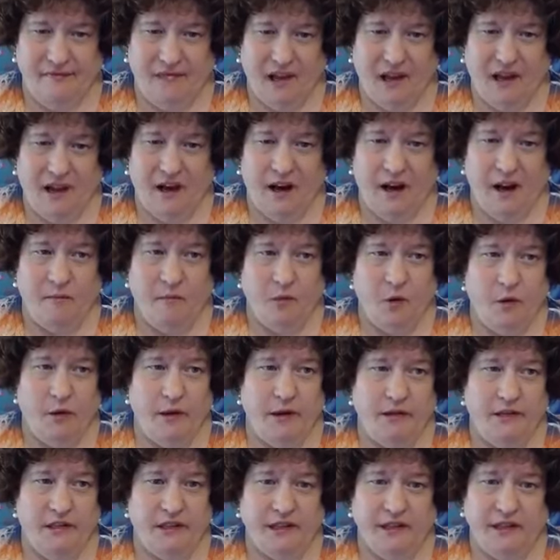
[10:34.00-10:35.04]
And I'm
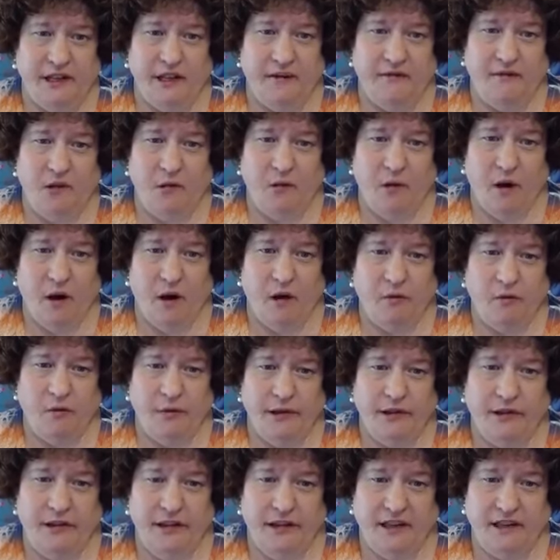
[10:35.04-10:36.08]
going to leave you all
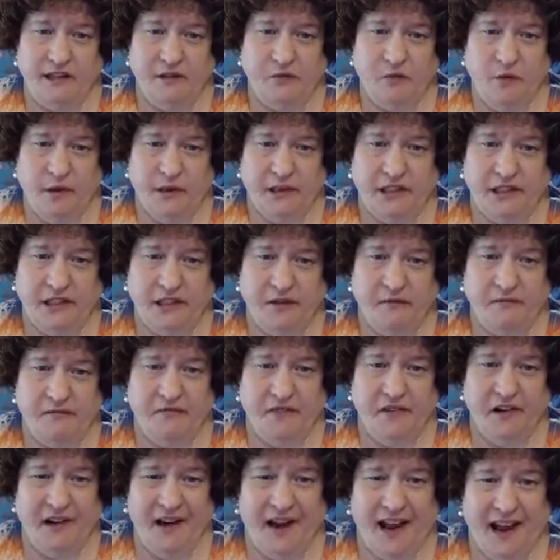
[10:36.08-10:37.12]
with this wisdom
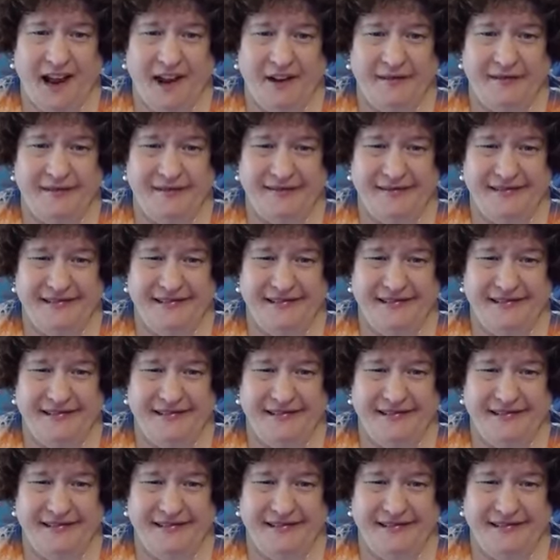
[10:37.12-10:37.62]
for now.